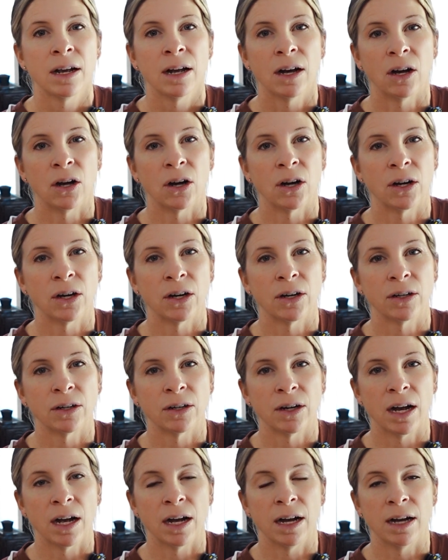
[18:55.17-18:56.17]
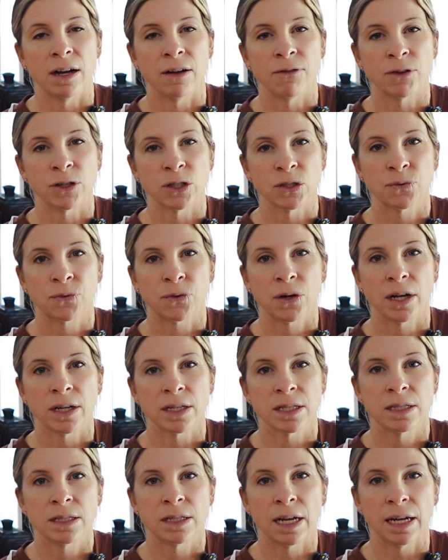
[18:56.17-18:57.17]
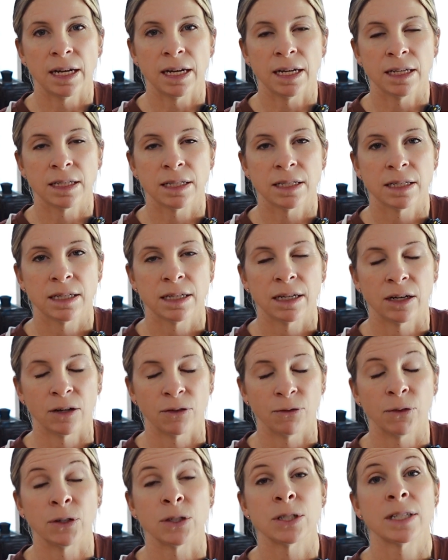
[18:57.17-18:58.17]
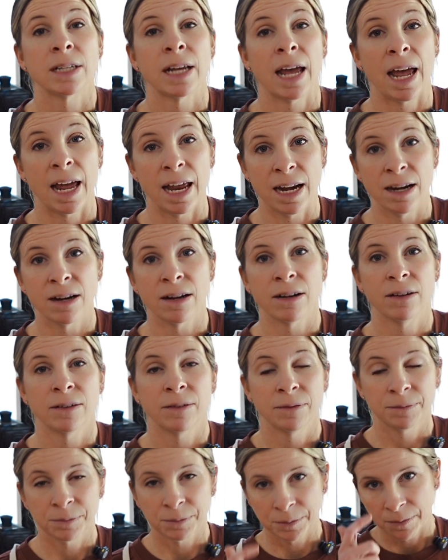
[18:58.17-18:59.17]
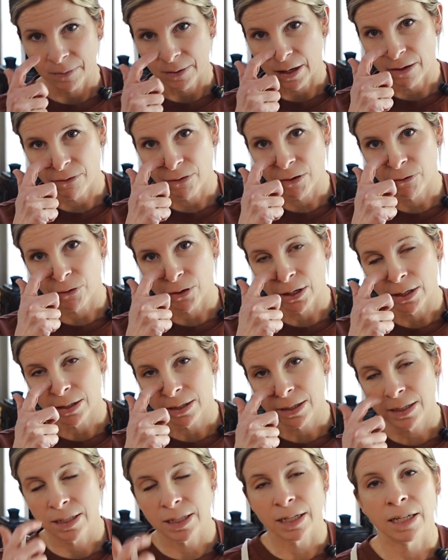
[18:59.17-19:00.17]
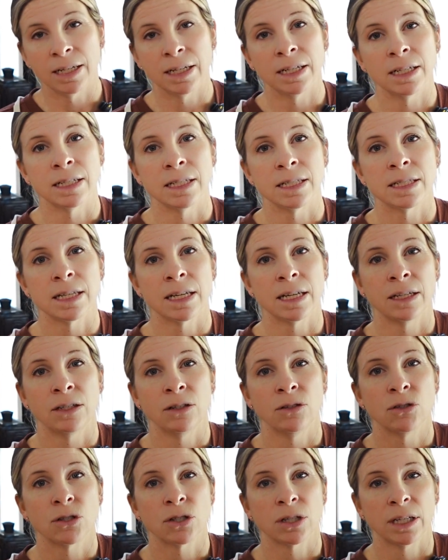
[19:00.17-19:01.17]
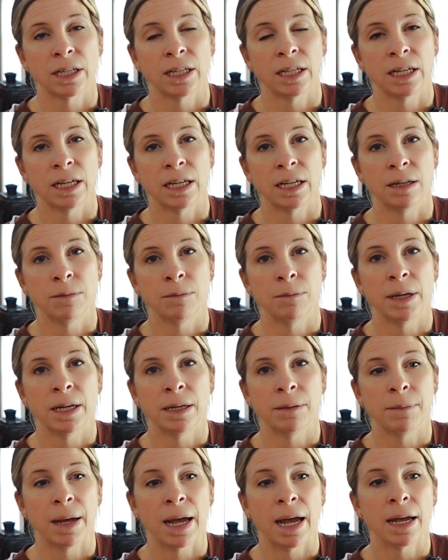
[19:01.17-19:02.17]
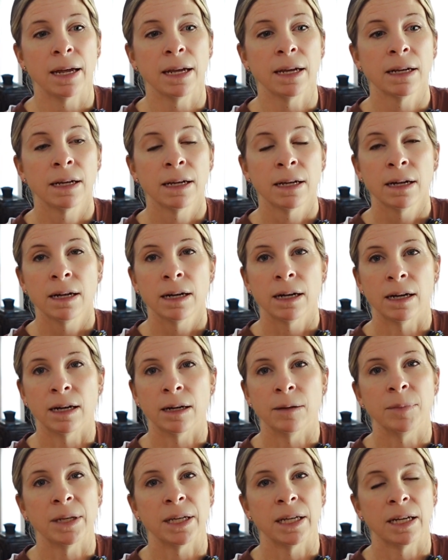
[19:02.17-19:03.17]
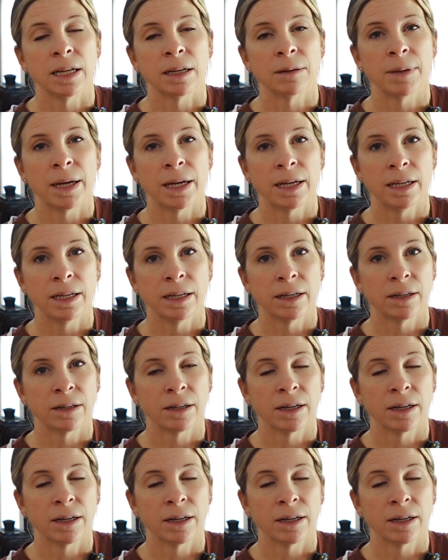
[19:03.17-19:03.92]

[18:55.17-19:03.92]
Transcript: Our first frost date, or first end of the frost, is usually in mid-May, beginning of May here